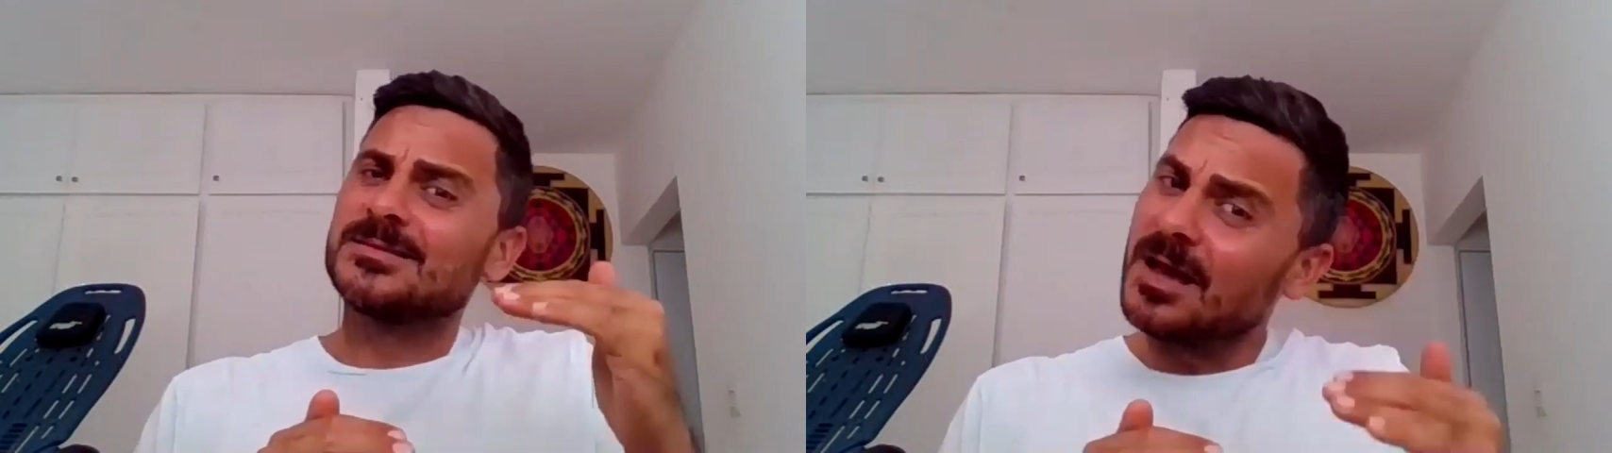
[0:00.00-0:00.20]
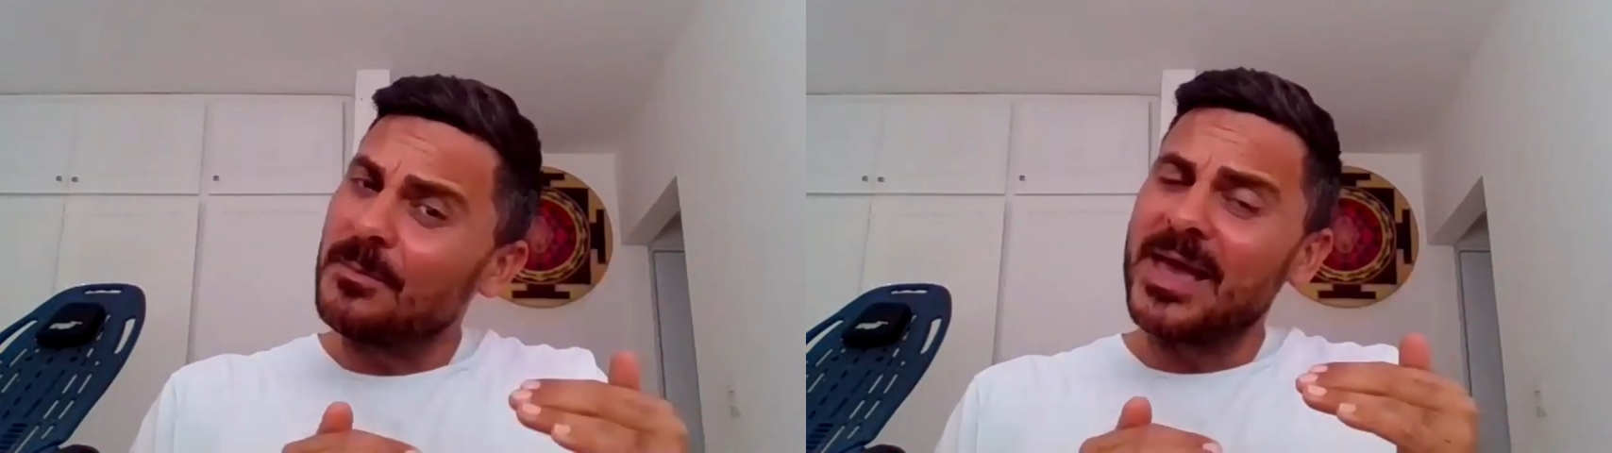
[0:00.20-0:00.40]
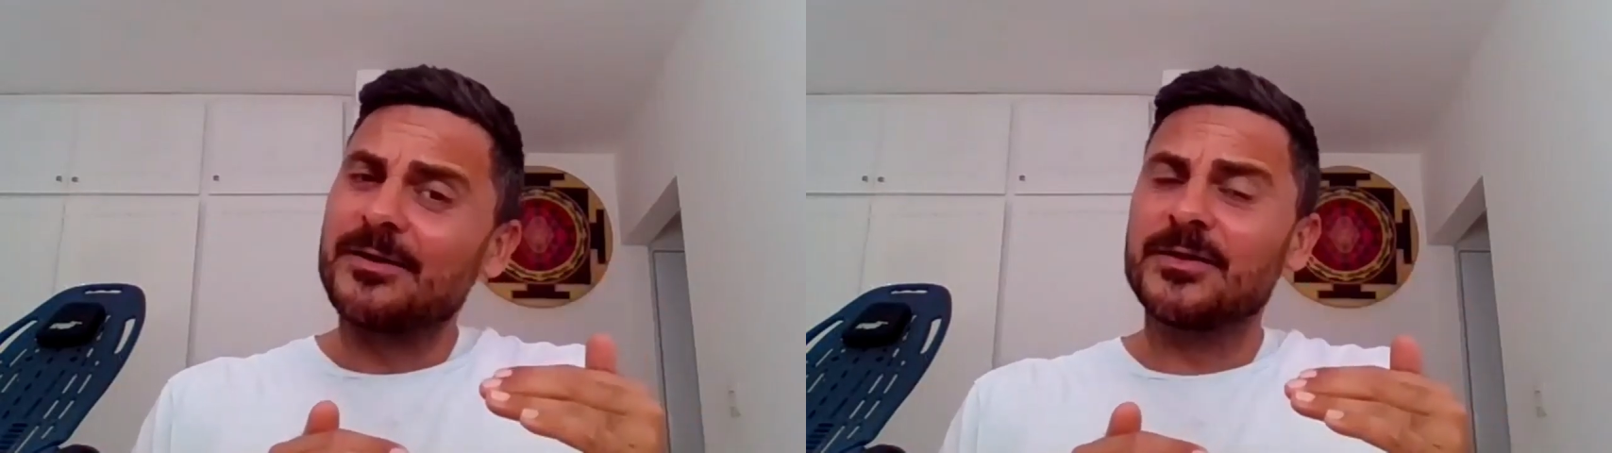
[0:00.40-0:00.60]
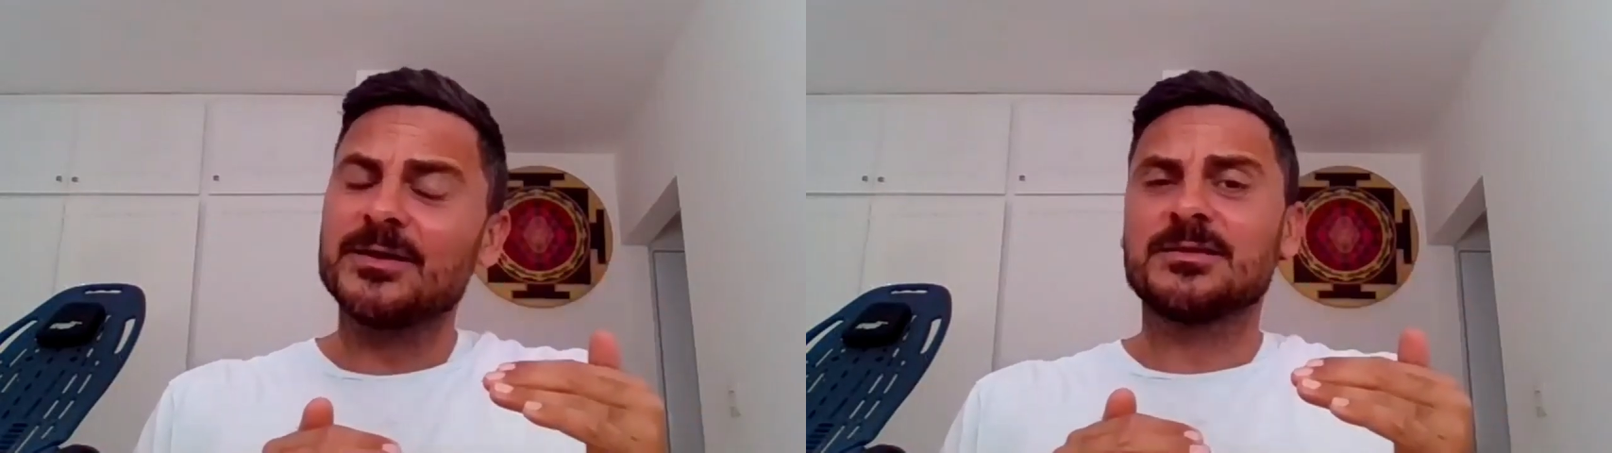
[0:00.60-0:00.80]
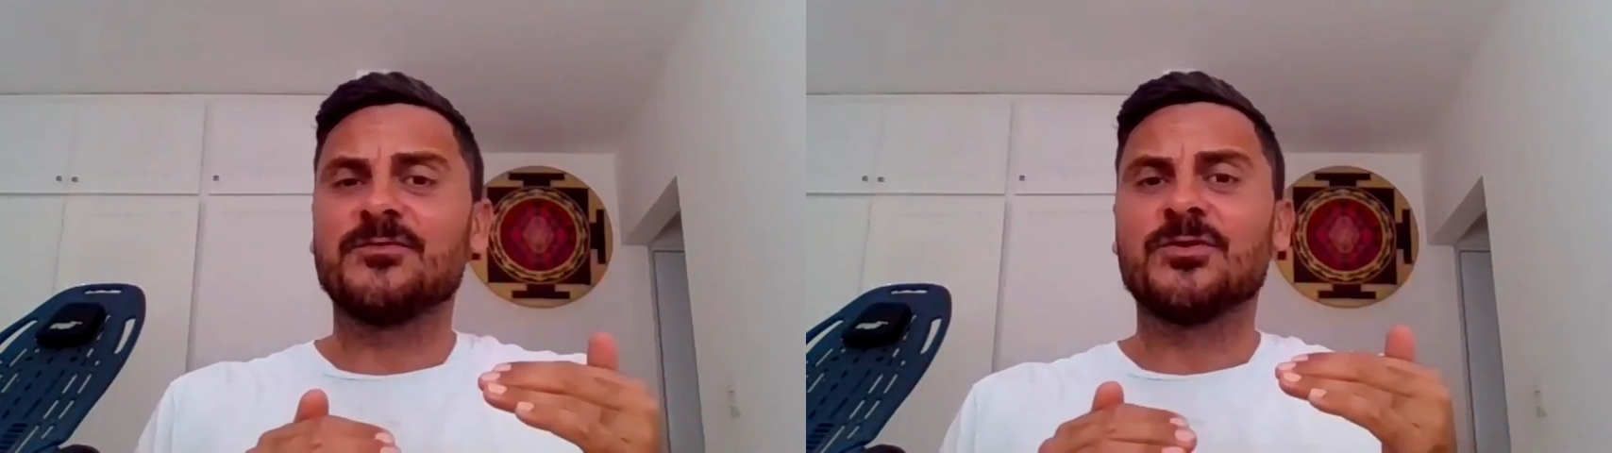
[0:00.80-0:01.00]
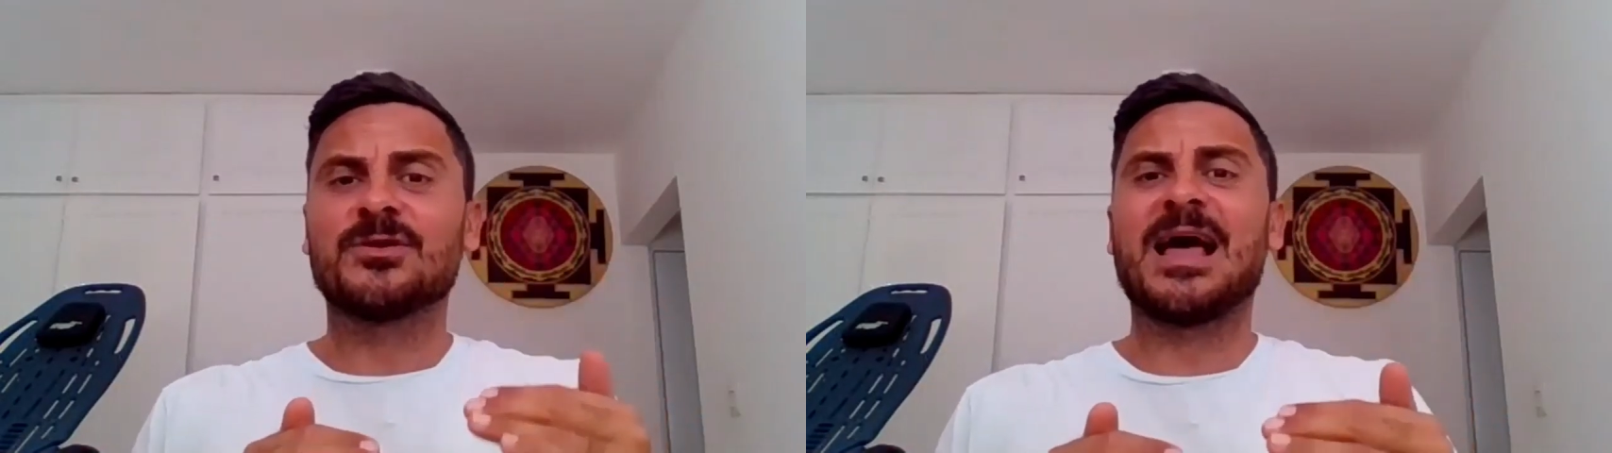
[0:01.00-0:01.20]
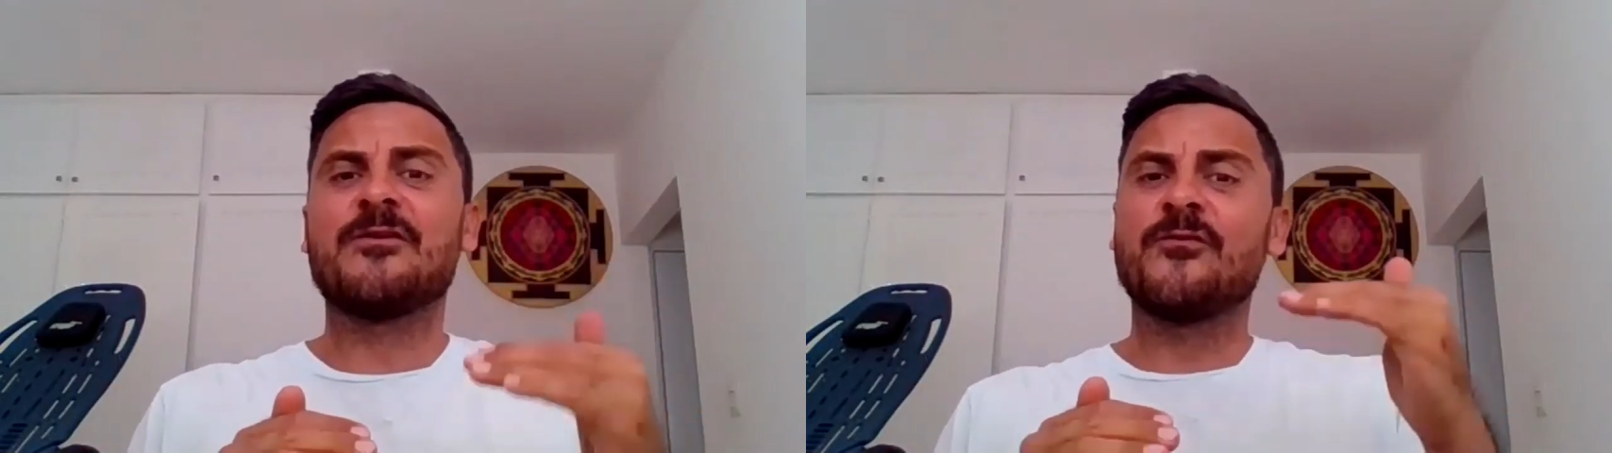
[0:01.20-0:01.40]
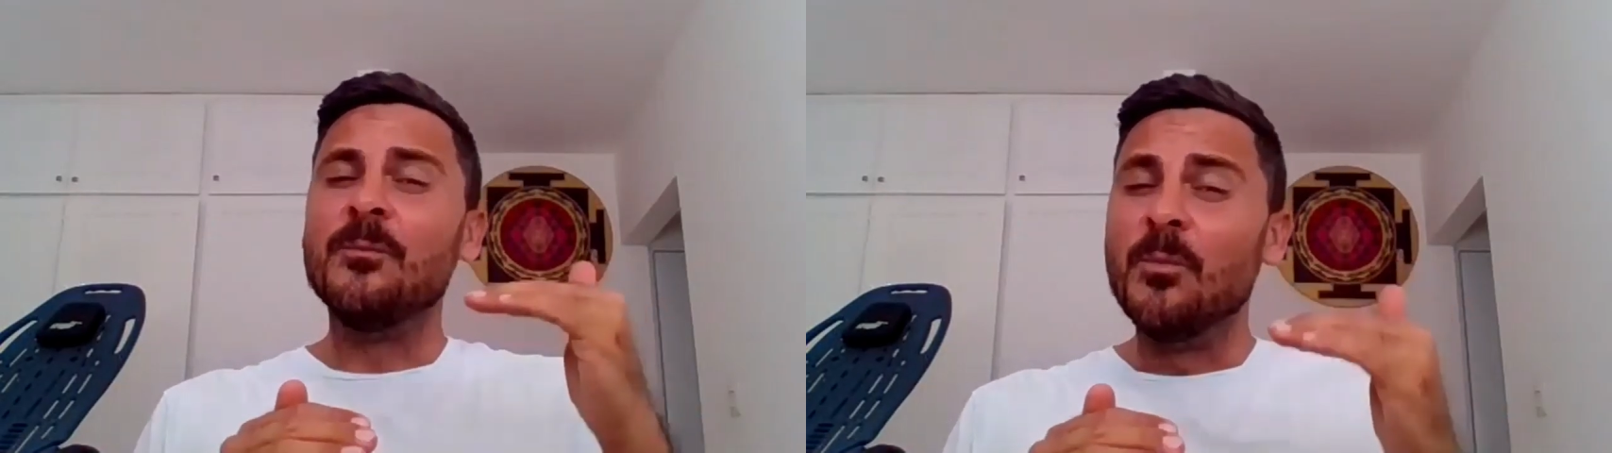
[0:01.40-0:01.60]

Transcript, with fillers: some areas of your life,